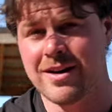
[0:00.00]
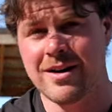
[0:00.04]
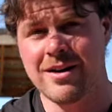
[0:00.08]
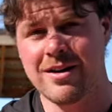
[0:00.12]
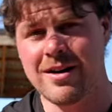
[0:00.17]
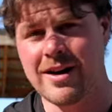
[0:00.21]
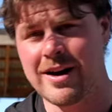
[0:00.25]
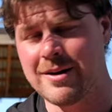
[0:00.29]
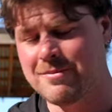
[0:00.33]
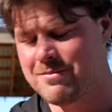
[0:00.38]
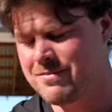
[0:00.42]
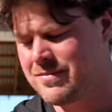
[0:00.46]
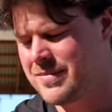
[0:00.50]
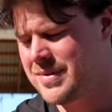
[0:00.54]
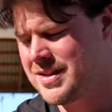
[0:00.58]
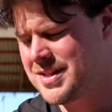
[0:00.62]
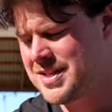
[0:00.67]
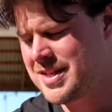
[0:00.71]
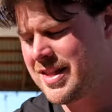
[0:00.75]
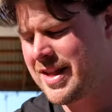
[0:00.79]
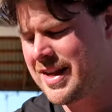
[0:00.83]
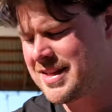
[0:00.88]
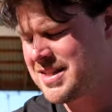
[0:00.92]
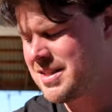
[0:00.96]
All right,
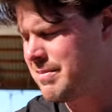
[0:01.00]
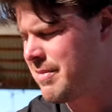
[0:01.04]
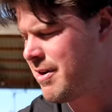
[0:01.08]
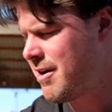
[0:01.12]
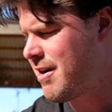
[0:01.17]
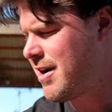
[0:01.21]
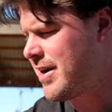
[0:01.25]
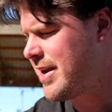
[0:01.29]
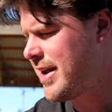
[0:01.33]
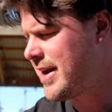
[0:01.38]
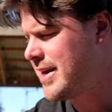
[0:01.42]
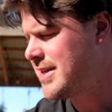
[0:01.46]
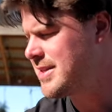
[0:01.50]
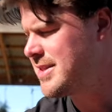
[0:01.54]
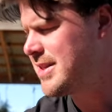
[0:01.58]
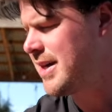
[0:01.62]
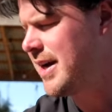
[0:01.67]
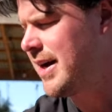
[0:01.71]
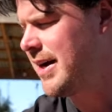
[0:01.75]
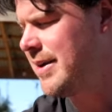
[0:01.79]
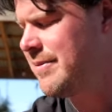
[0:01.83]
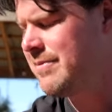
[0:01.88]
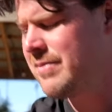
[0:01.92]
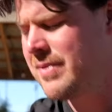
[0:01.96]
so that's the marinade
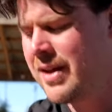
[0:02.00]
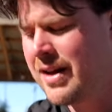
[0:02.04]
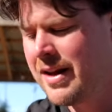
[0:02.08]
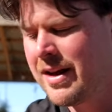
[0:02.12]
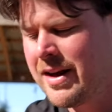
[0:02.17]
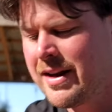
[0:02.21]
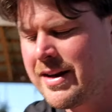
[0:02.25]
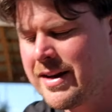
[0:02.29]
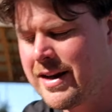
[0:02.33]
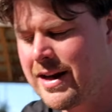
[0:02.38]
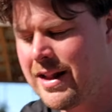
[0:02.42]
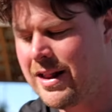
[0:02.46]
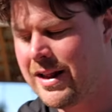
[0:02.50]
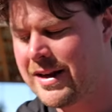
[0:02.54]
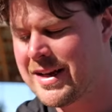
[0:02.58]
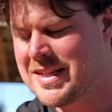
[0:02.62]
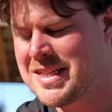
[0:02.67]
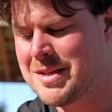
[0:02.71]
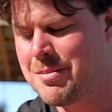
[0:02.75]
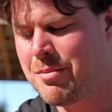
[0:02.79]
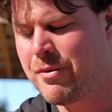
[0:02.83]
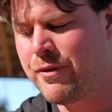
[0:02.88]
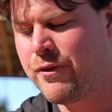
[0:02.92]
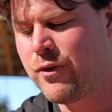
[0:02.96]
done. Now, like I
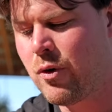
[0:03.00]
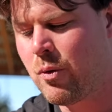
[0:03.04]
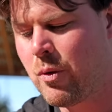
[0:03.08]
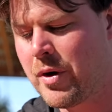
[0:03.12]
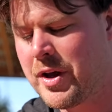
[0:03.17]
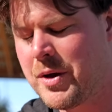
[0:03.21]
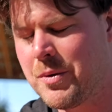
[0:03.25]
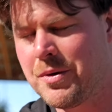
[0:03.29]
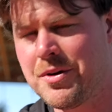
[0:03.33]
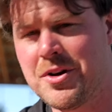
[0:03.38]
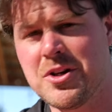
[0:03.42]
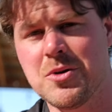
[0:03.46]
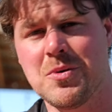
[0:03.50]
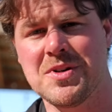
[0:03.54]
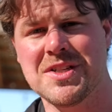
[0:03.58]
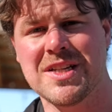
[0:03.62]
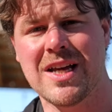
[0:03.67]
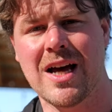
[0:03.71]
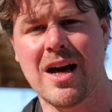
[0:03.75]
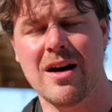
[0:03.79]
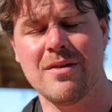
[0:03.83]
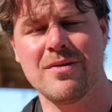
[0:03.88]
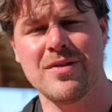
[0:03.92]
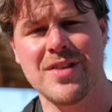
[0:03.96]
said before, what you want to do is
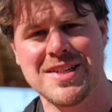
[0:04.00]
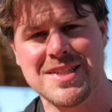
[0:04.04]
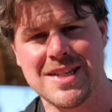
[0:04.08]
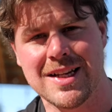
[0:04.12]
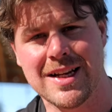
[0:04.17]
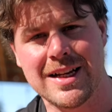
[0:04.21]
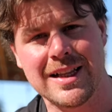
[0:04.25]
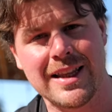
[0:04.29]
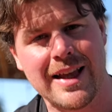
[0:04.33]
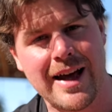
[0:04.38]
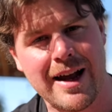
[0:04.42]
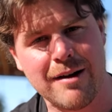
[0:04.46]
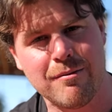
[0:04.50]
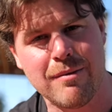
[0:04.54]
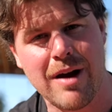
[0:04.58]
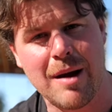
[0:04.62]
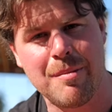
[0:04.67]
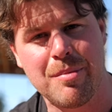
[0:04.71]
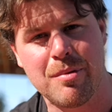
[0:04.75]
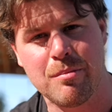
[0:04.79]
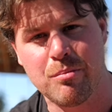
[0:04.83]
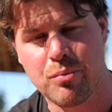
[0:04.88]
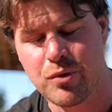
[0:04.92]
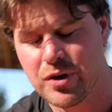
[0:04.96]
cover this in glad
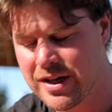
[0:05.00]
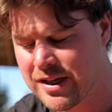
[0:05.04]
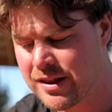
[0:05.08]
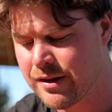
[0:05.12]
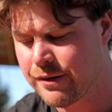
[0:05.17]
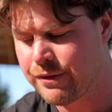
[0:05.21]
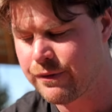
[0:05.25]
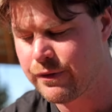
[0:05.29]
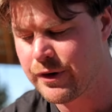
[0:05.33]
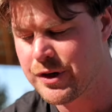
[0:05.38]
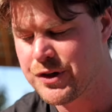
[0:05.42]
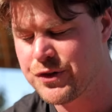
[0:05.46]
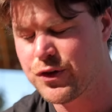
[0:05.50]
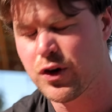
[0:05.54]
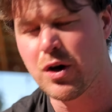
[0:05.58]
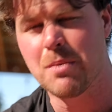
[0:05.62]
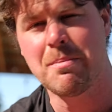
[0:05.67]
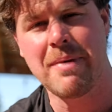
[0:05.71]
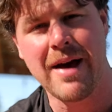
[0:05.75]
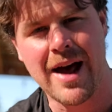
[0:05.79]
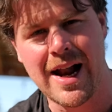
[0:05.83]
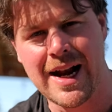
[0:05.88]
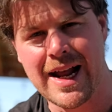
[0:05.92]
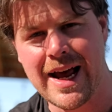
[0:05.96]
wrap and put it in the fridge for
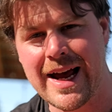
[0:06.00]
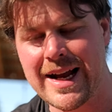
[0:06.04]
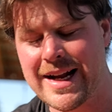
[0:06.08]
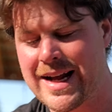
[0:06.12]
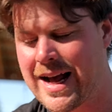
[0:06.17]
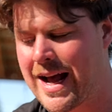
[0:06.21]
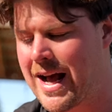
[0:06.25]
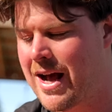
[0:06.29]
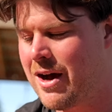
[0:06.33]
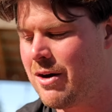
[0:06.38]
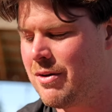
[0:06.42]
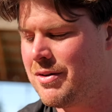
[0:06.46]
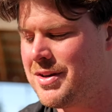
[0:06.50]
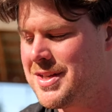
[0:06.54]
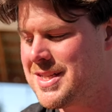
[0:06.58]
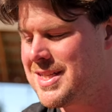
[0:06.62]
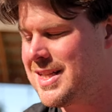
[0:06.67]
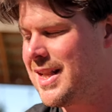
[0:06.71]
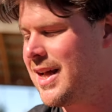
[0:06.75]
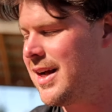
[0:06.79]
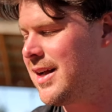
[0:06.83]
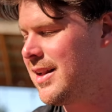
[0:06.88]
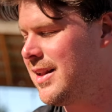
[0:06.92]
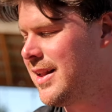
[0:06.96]
about 8 hours.
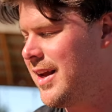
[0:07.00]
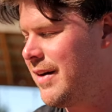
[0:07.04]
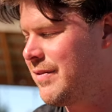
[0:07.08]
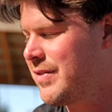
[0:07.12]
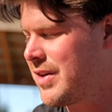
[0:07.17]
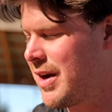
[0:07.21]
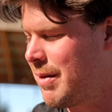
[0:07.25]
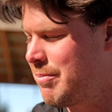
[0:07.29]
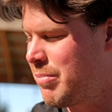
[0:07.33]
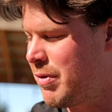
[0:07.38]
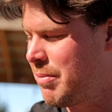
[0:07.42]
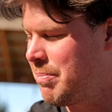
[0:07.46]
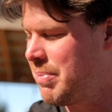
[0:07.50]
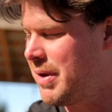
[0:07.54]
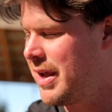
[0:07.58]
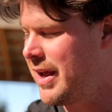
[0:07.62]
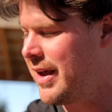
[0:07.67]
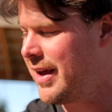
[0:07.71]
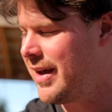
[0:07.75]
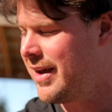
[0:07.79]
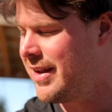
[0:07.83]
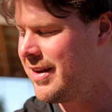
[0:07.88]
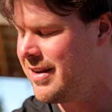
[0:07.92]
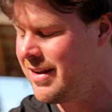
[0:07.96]
Luckily, I've come
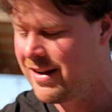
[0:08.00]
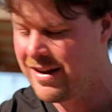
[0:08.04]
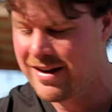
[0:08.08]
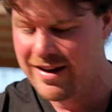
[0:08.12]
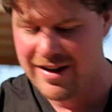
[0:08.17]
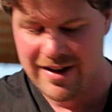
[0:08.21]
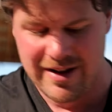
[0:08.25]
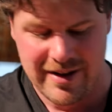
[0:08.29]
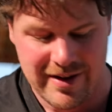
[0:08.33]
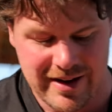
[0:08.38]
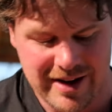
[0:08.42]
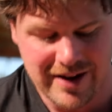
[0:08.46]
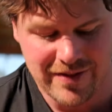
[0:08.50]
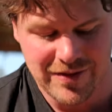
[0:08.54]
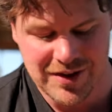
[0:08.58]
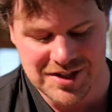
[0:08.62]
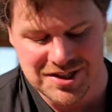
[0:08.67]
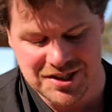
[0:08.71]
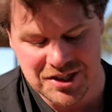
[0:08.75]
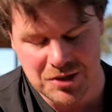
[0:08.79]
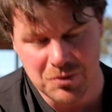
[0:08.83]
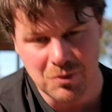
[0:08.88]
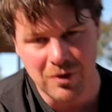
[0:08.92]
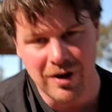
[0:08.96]
prepared, and
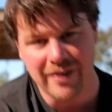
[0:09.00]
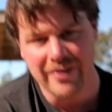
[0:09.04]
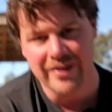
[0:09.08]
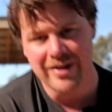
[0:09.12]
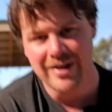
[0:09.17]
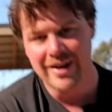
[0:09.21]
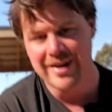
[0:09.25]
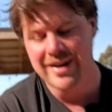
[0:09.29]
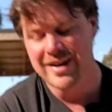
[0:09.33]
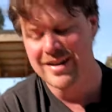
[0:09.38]
this is one that I